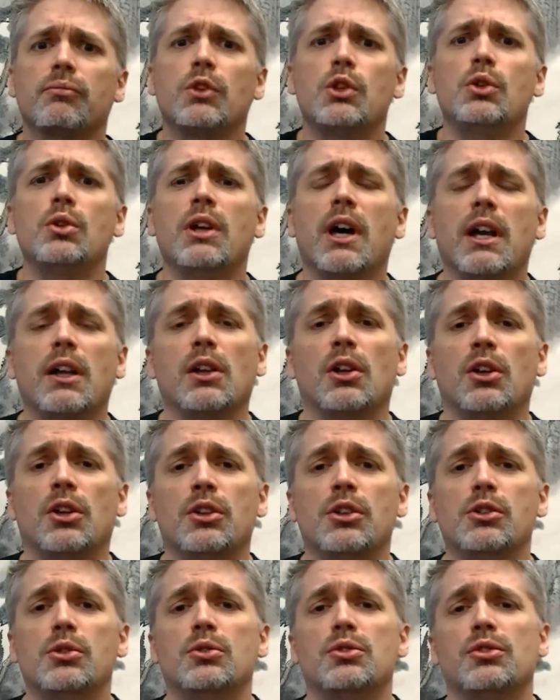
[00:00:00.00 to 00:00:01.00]
You got to
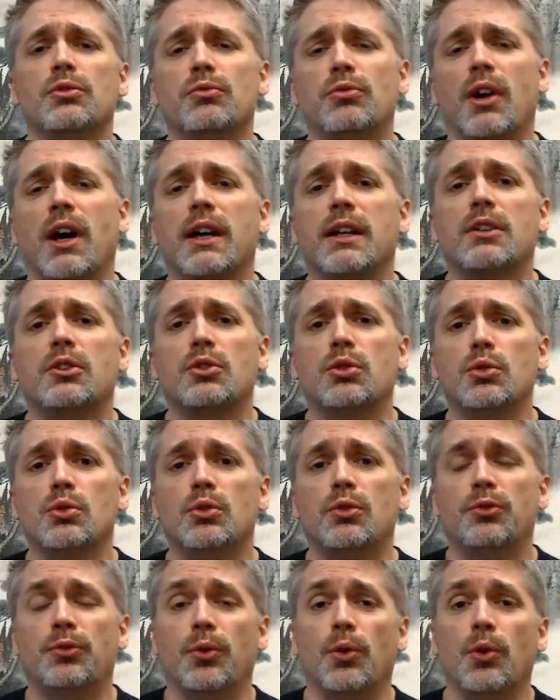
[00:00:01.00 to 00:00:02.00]
learn to use the right
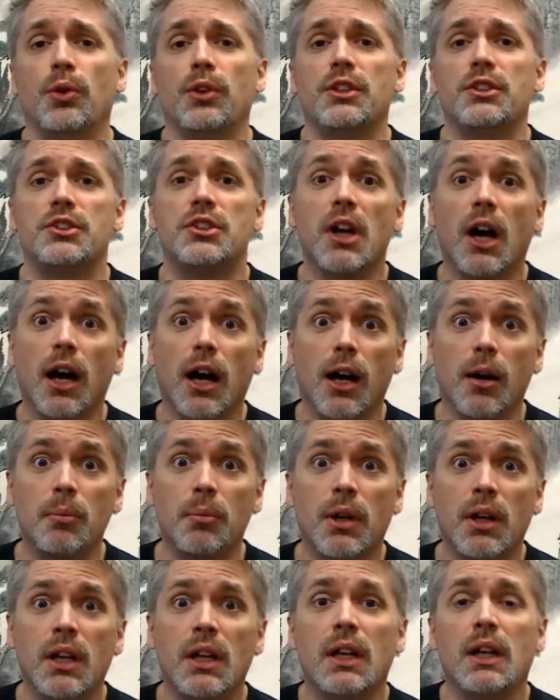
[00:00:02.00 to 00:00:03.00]
tool for the job.
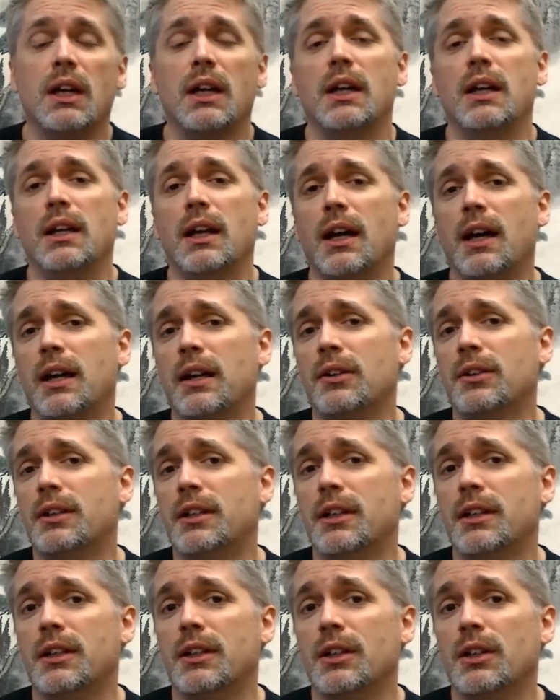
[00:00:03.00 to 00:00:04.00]
And I don't
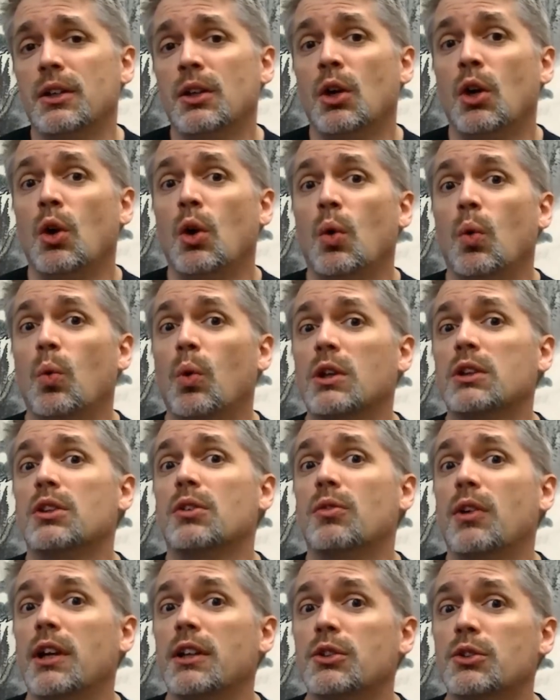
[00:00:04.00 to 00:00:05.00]
care what
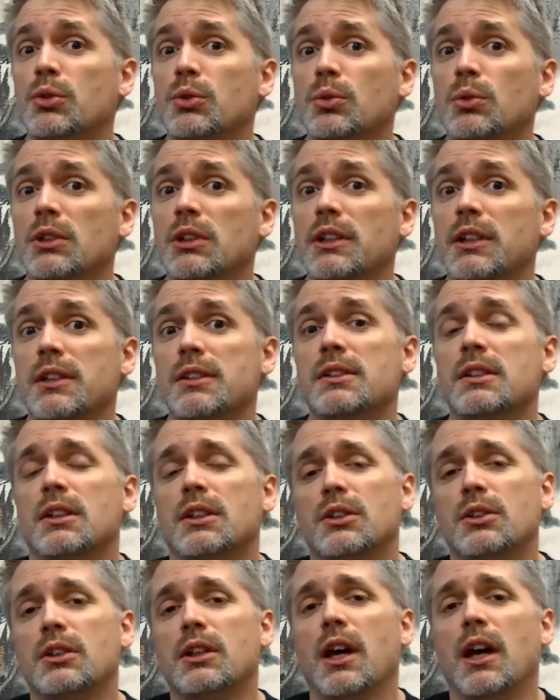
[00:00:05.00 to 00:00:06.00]
the right tool is,
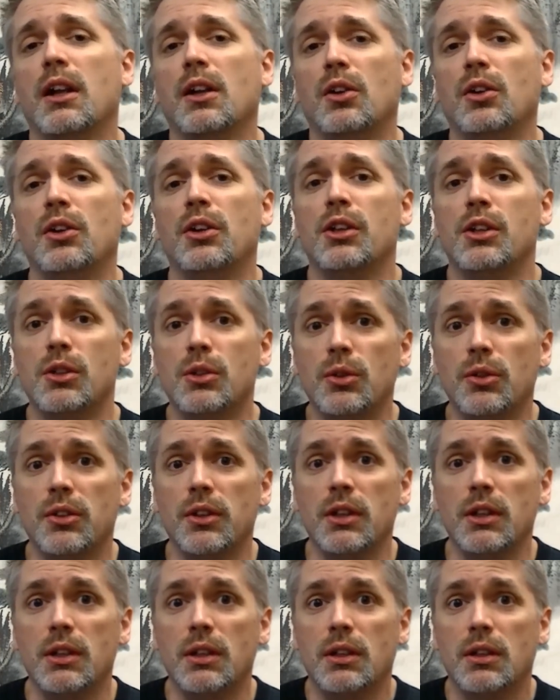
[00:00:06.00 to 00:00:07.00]
you got to learn to use
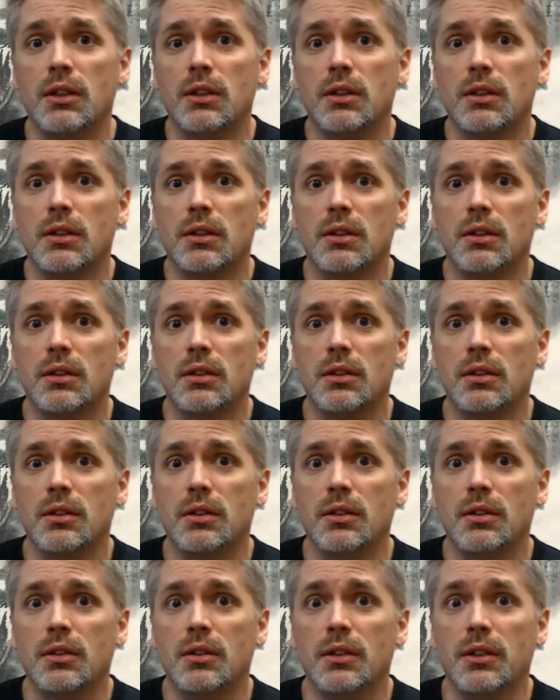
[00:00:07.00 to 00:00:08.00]
it.
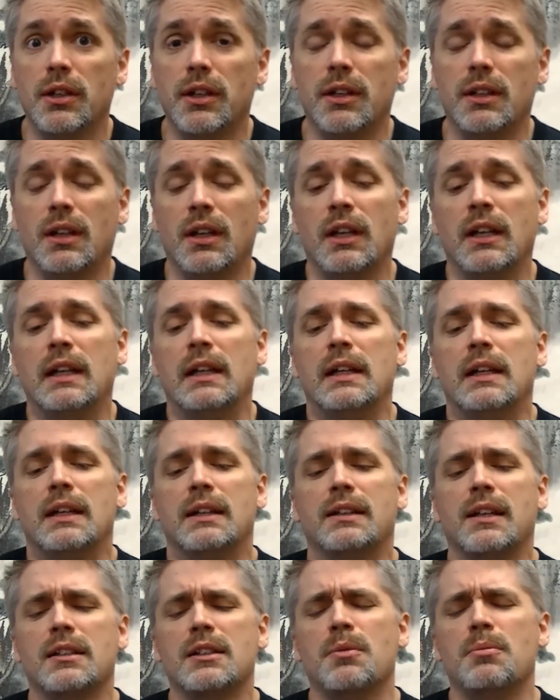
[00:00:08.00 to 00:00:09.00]
All right?
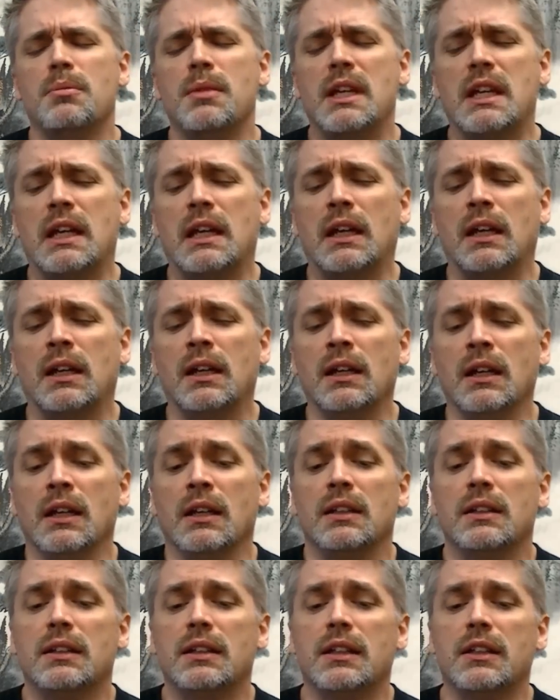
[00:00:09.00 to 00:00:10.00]
Doesn't mean
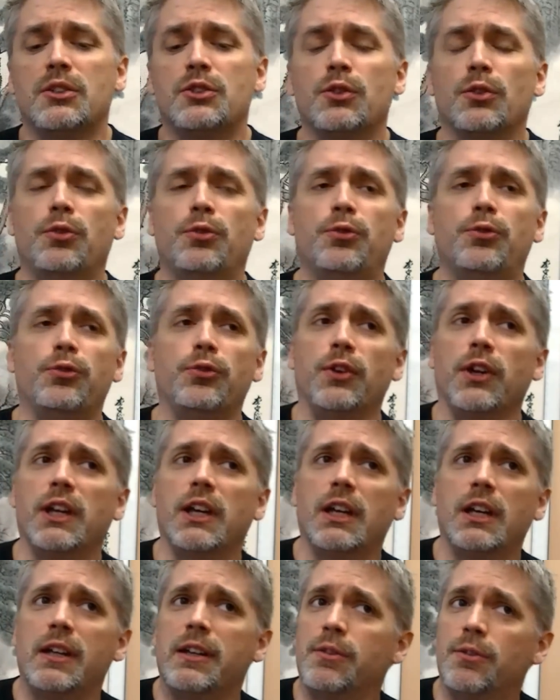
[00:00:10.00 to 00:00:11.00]
that it's your
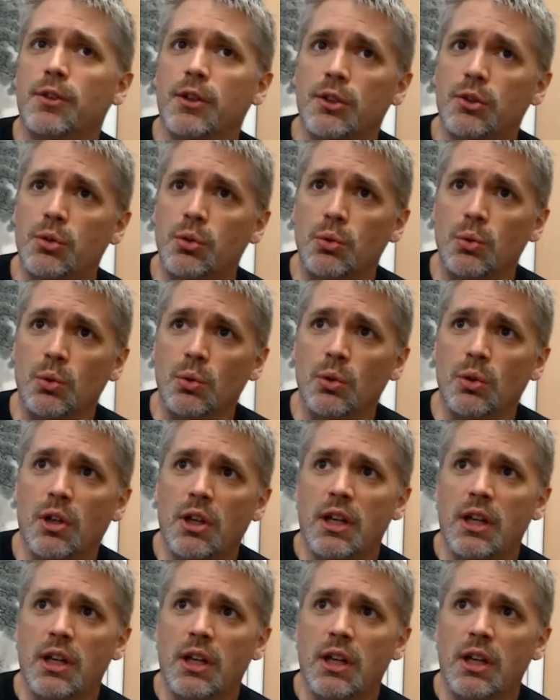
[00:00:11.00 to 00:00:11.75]
favorite tool.